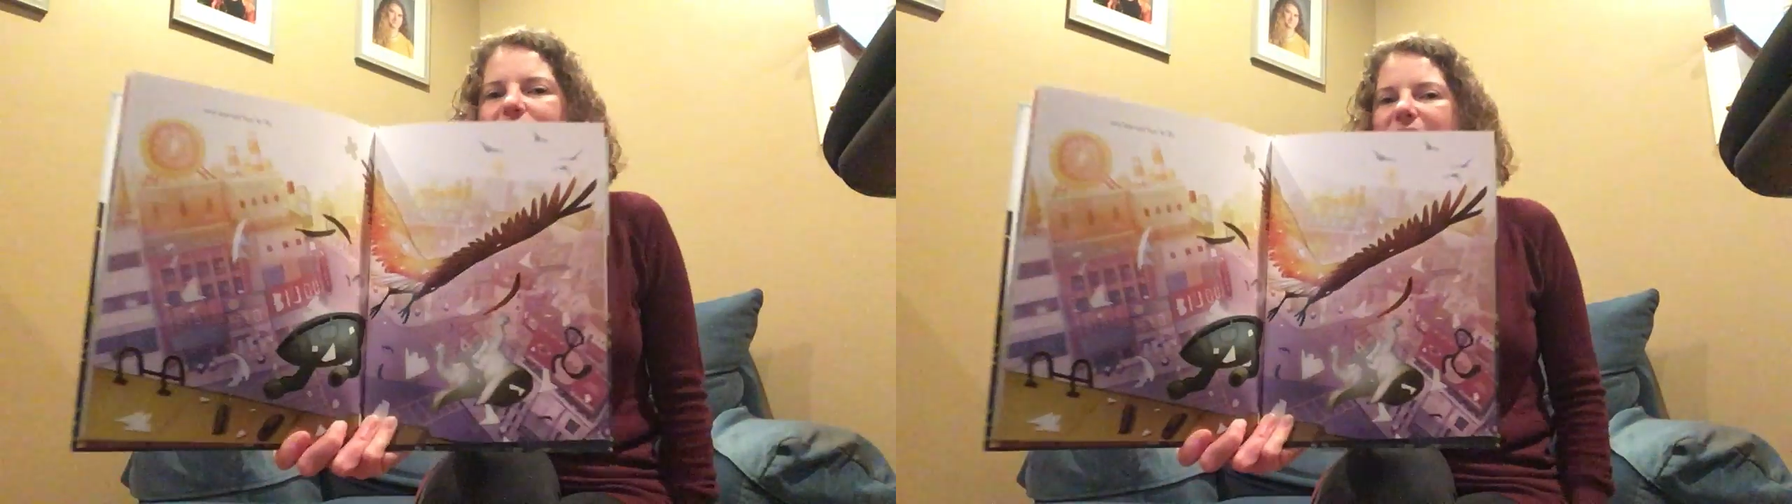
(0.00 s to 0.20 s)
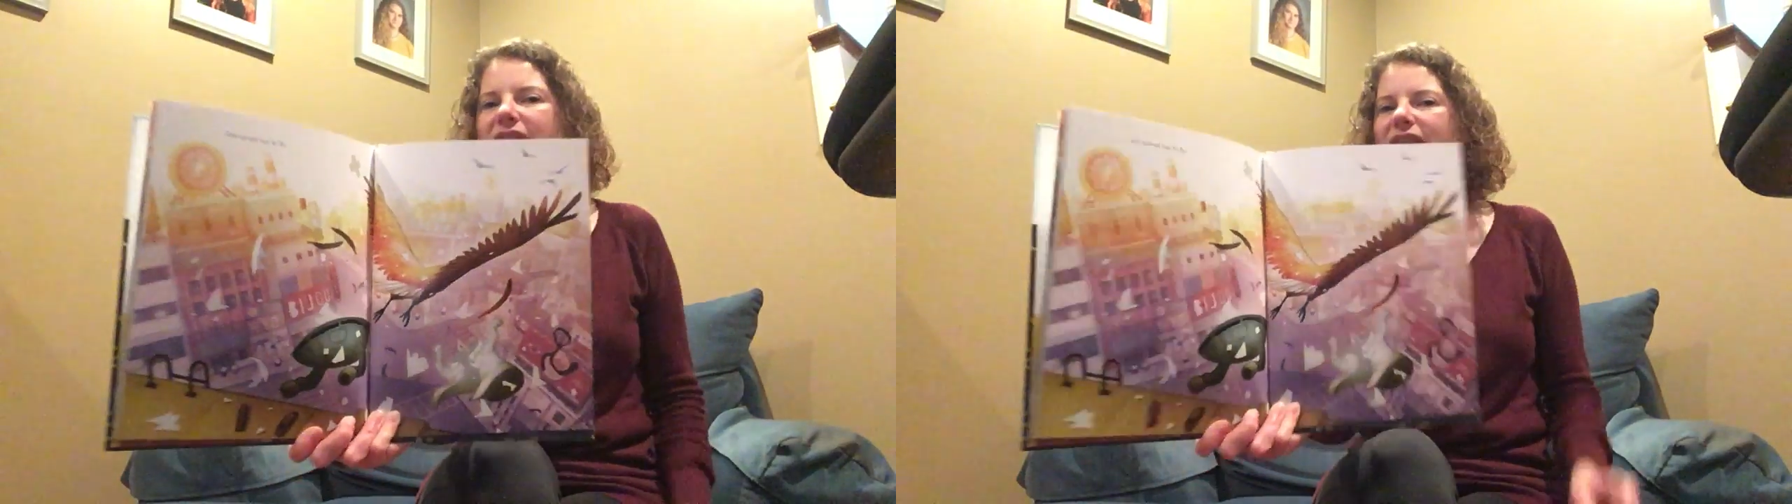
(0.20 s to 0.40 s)

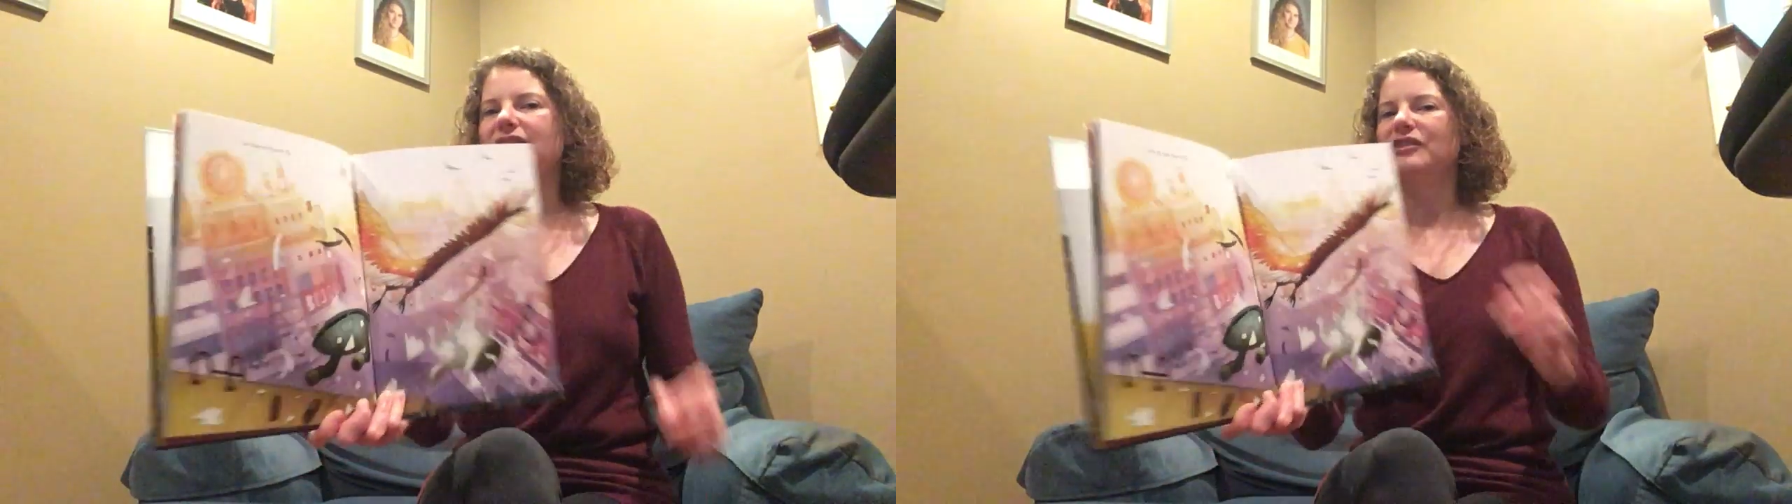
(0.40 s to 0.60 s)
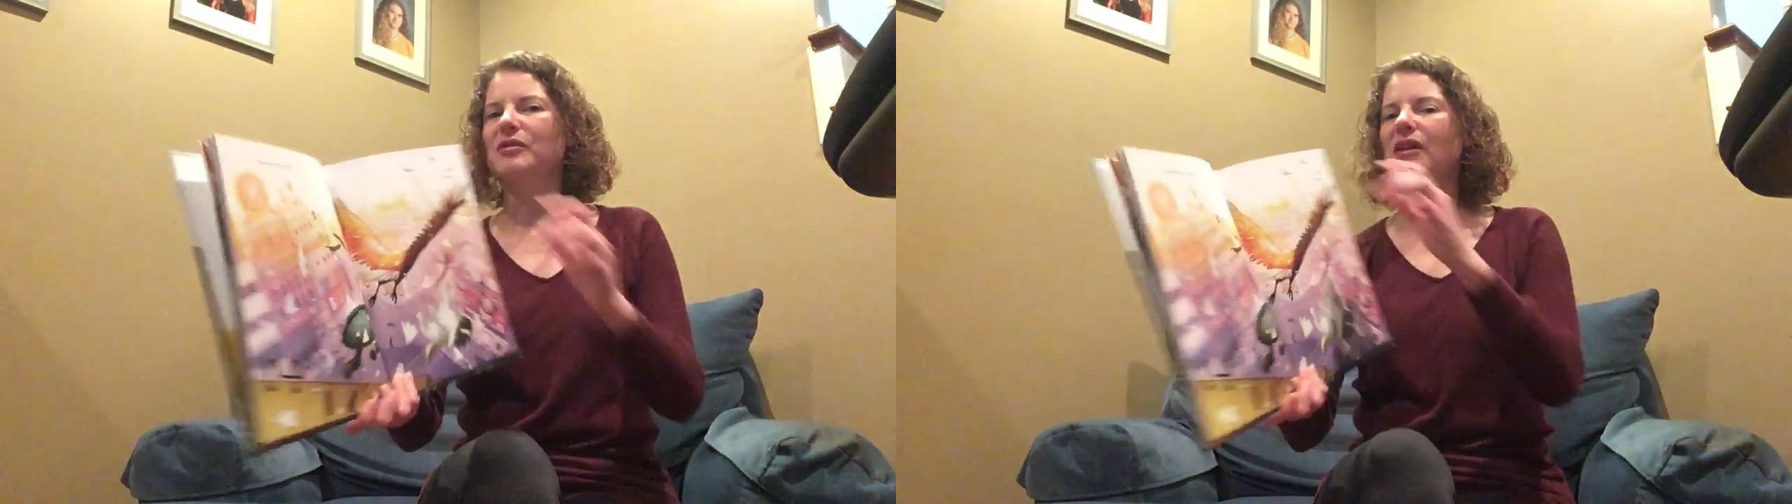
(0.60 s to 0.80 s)
being
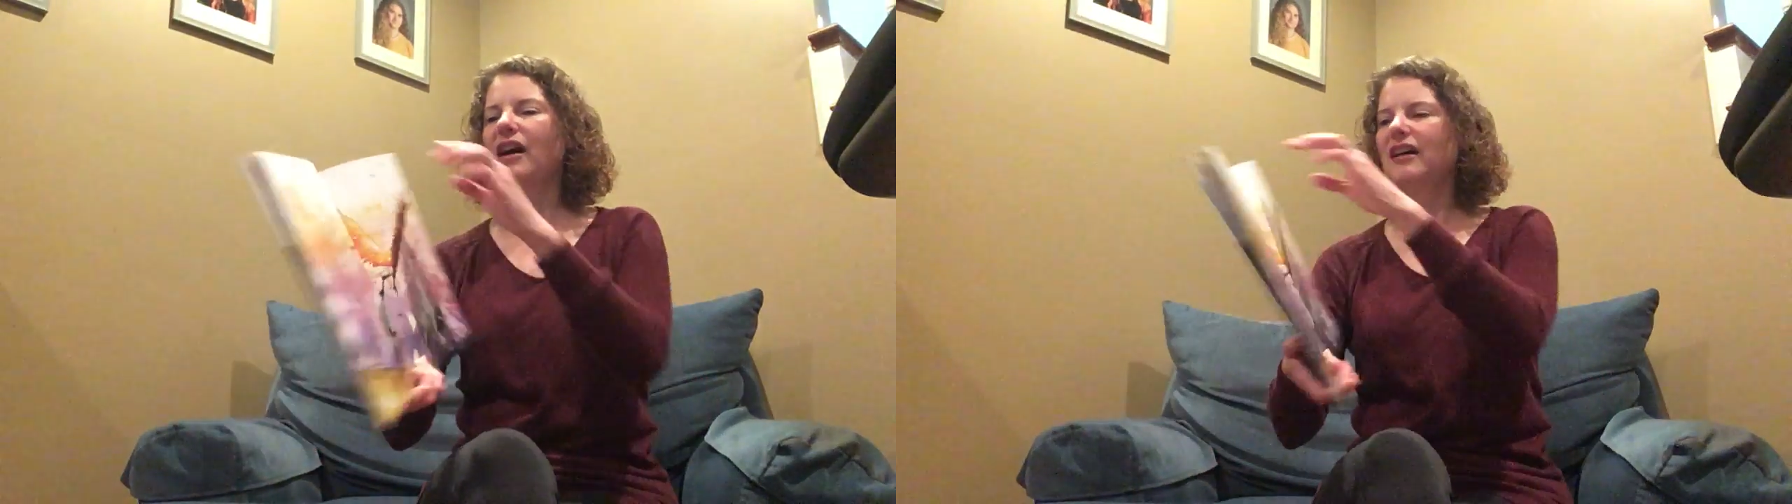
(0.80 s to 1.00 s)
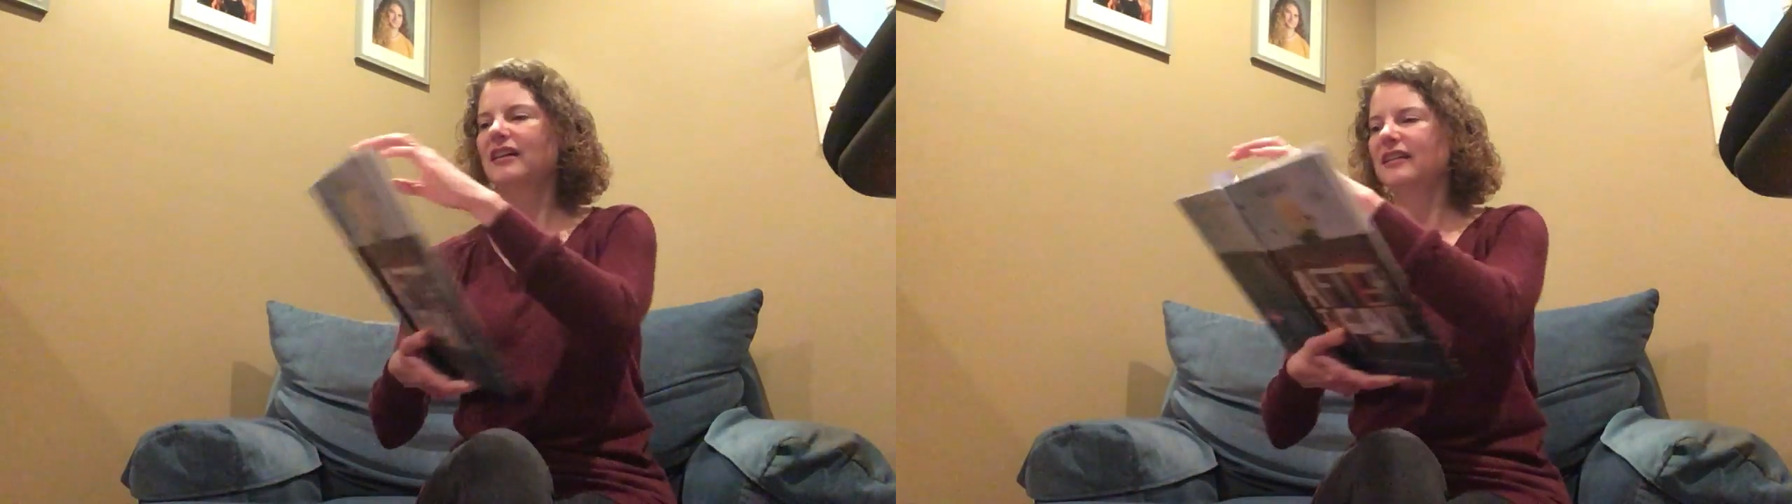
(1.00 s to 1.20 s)
so
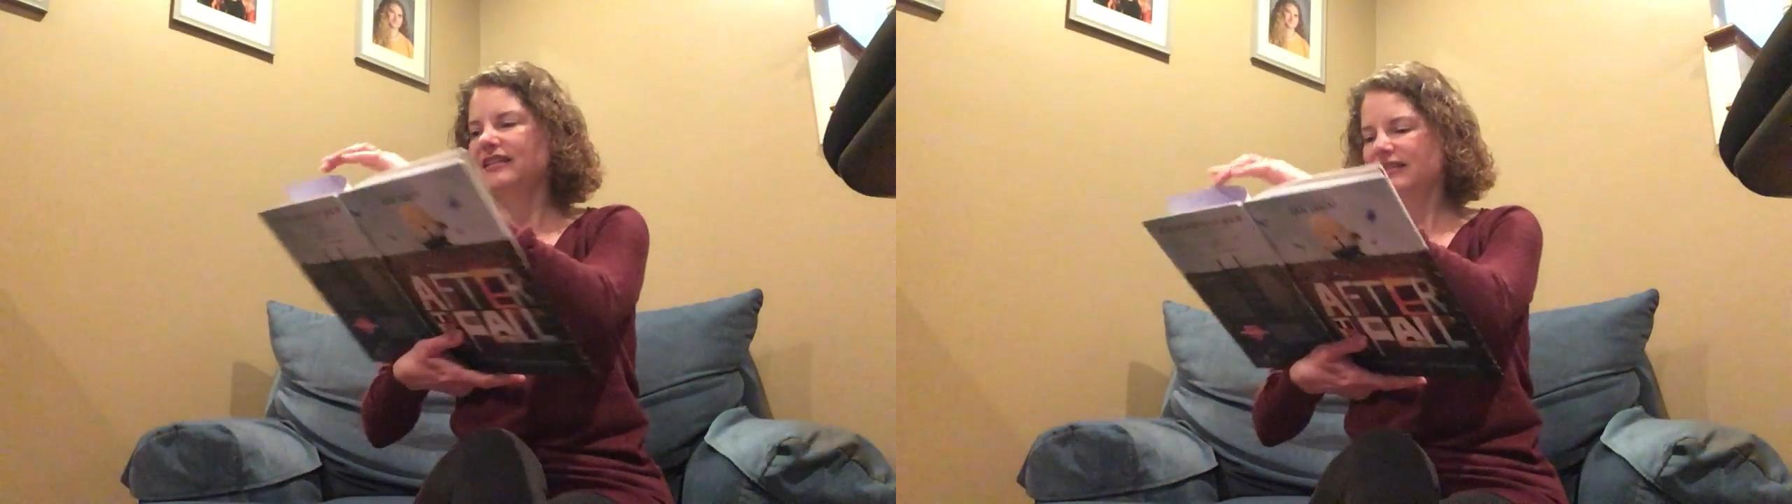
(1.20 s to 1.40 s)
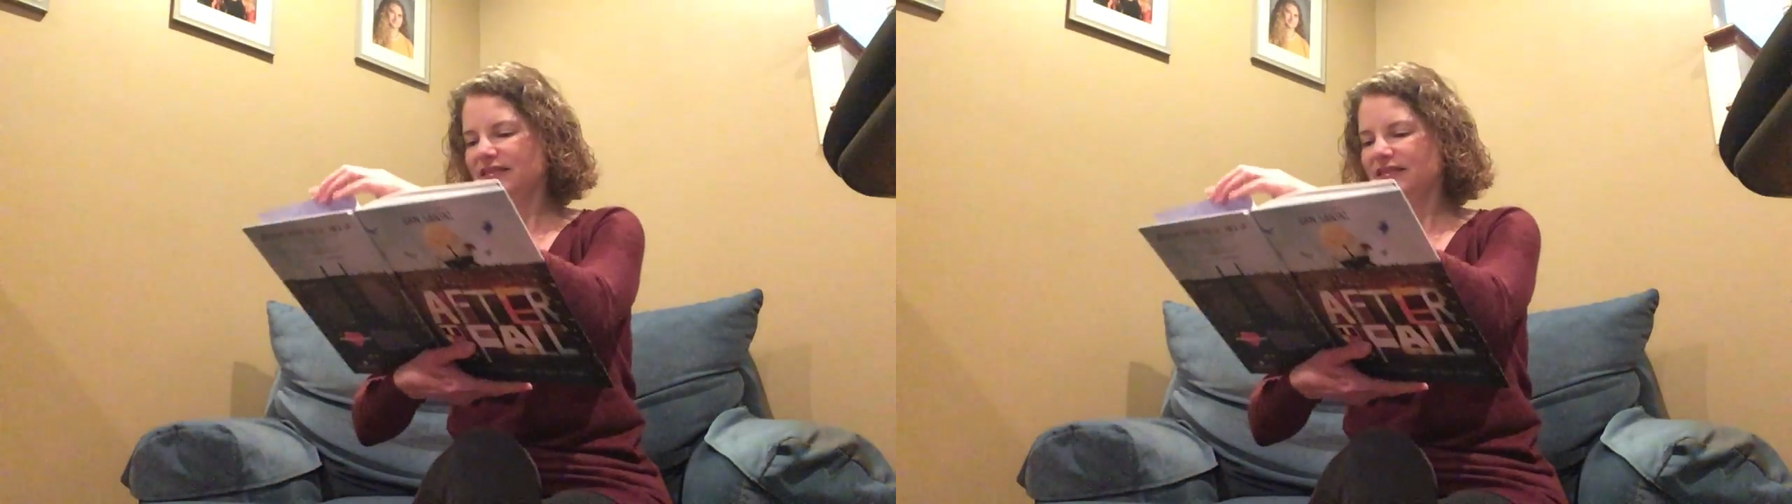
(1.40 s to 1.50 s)
high.